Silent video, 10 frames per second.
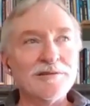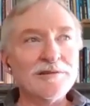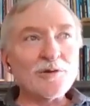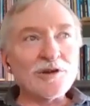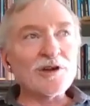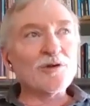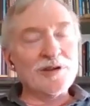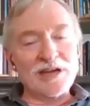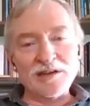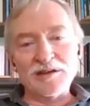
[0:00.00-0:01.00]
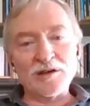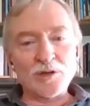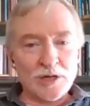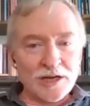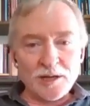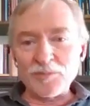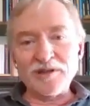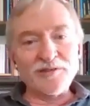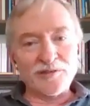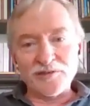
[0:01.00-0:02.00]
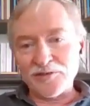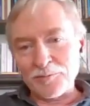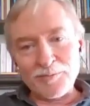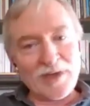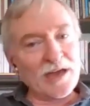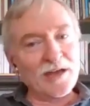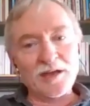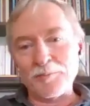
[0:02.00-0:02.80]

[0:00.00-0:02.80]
you can create an incredibly systematic,